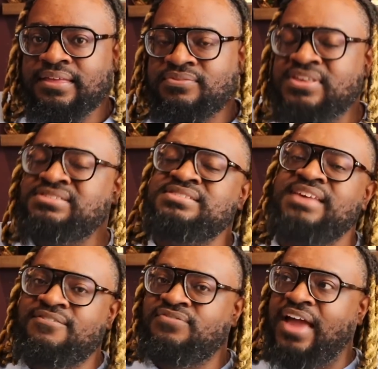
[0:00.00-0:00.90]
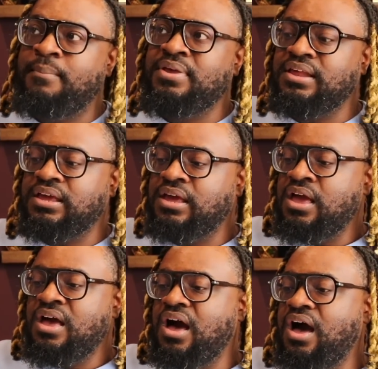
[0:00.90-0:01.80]
This is a family.
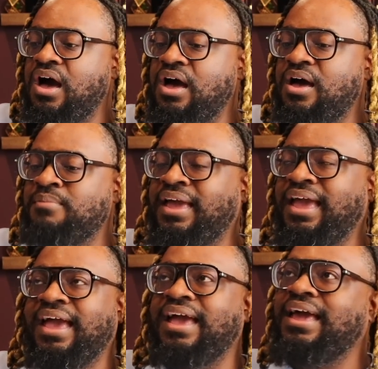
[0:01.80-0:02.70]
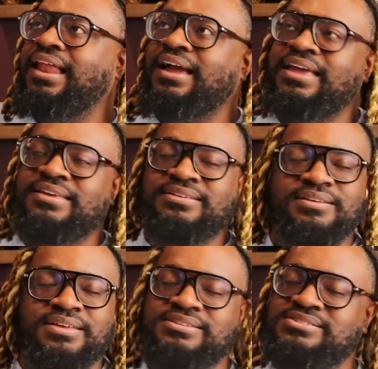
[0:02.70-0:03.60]
And
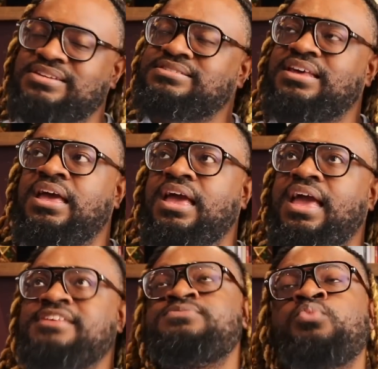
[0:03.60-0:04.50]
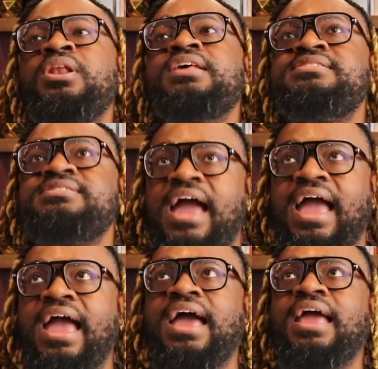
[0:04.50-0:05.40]
it's just, it's really
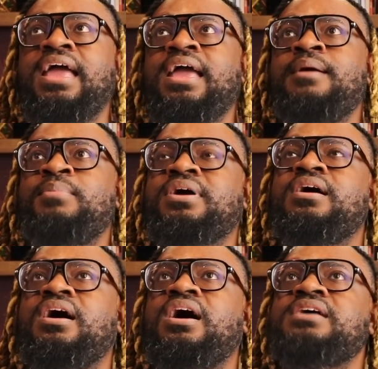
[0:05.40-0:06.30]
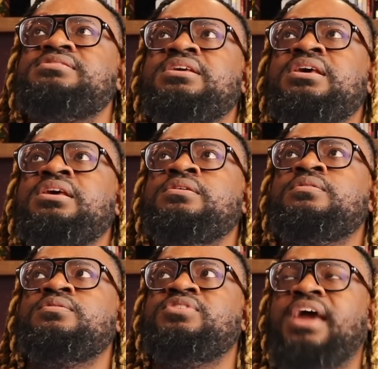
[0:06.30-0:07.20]
sad, because
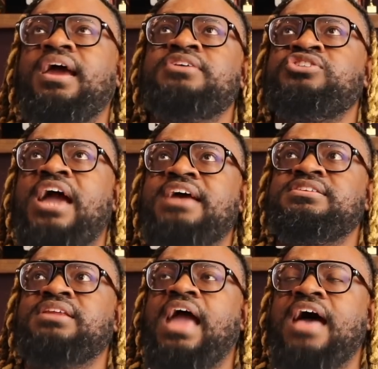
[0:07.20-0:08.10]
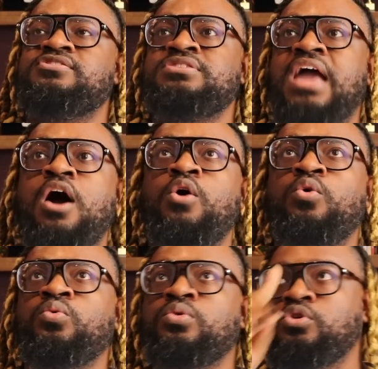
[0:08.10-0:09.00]
Darius Jackson has
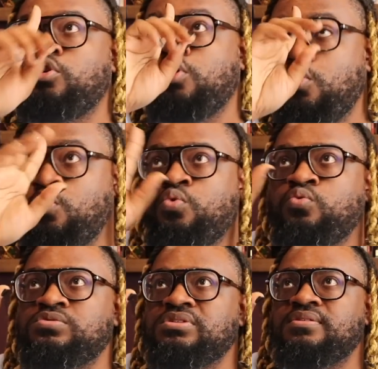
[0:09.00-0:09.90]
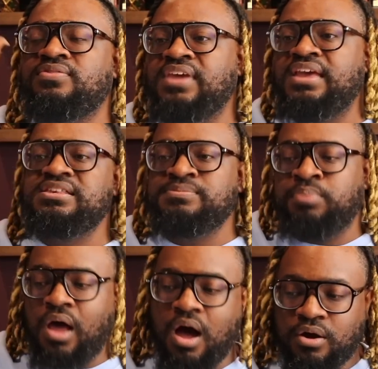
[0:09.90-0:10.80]
now used these
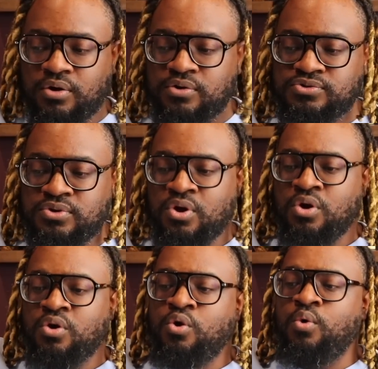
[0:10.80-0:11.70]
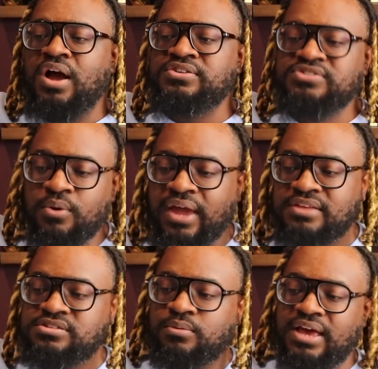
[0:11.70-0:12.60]
bloggers who are so
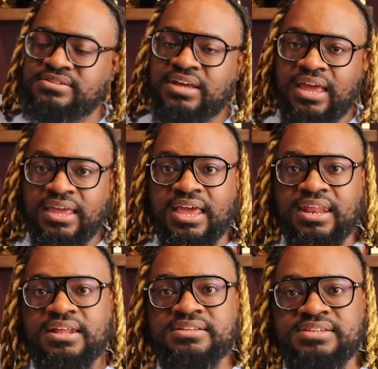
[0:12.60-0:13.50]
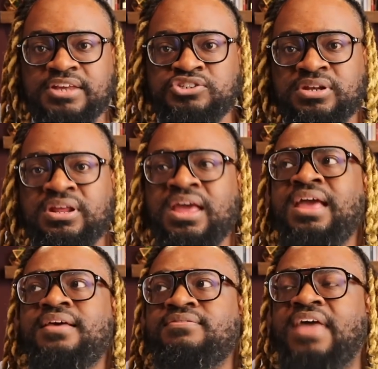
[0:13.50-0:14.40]
interested in getting attention.
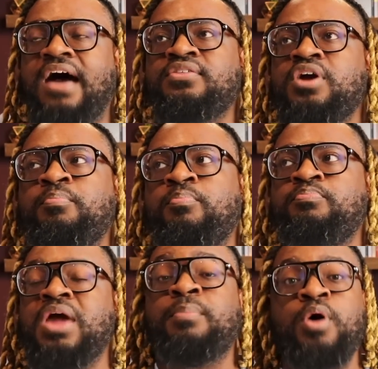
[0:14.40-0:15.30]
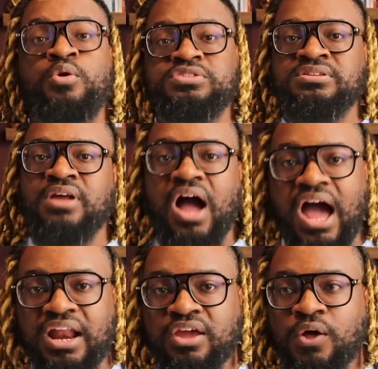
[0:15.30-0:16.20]
Now they're posting the
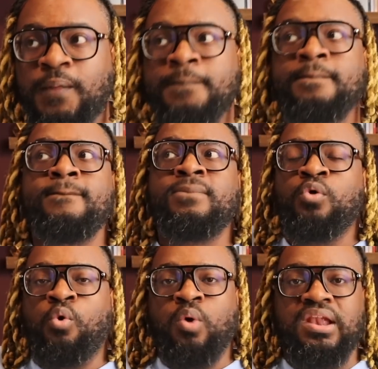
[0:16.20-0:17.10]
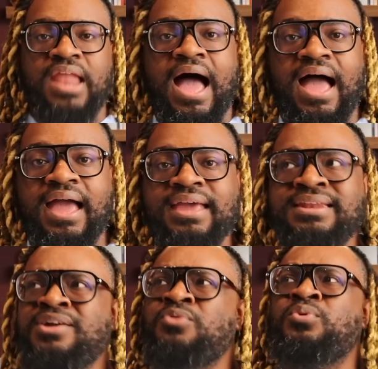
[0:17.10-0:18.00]
audio online
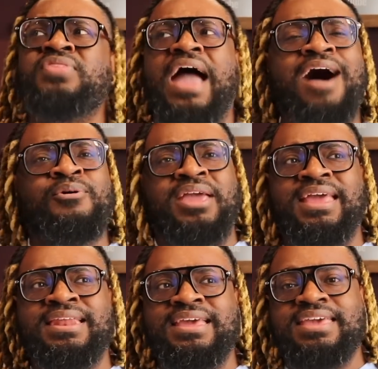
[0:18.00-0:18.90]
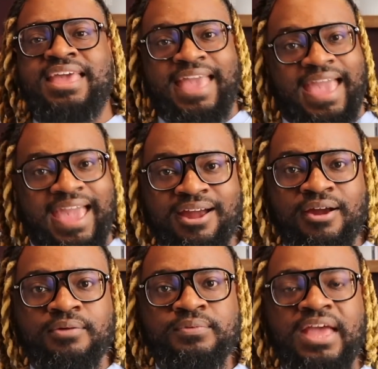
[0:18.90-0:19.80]
without any care.